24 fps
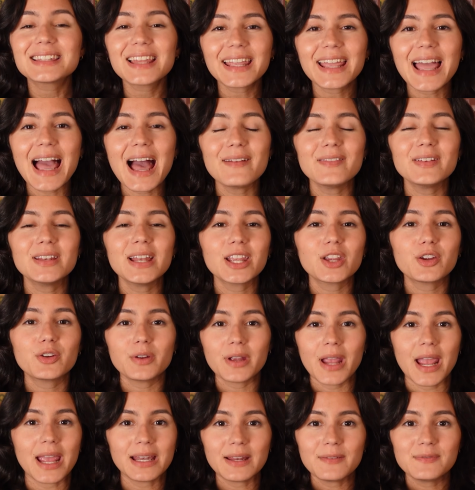like having a
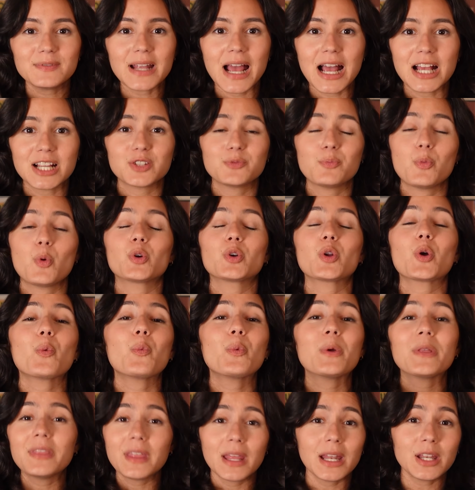creative dashboard
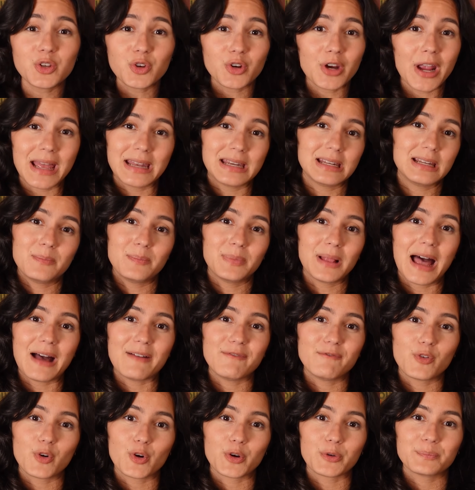within your editing
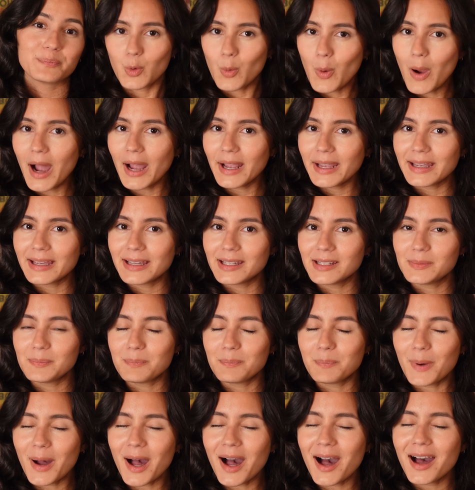platform. Quiet,
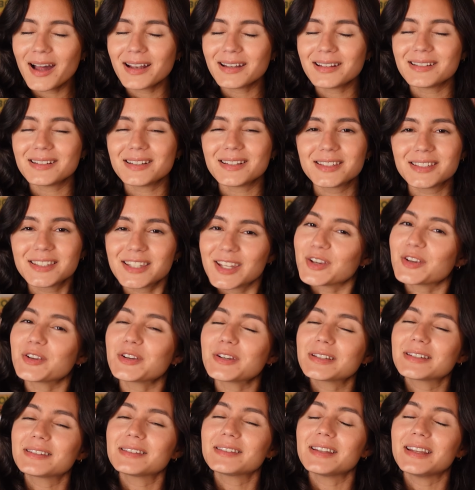but
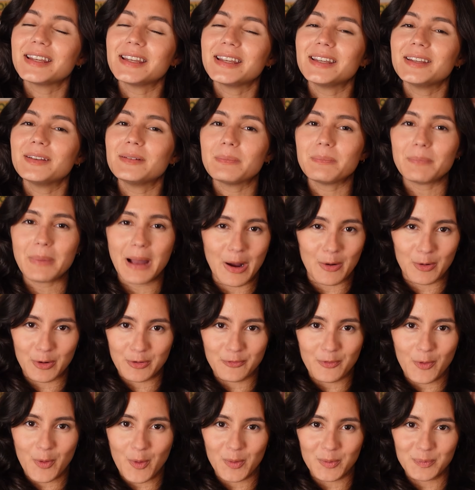seriously
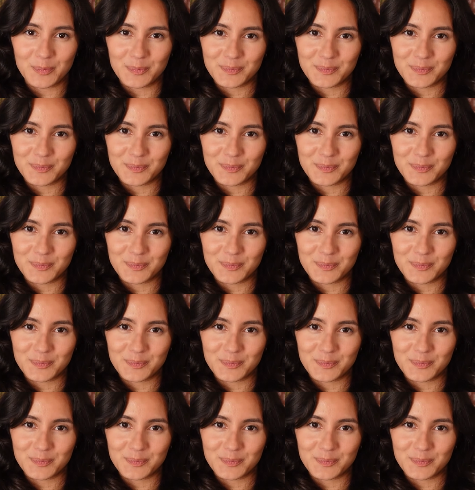powerful.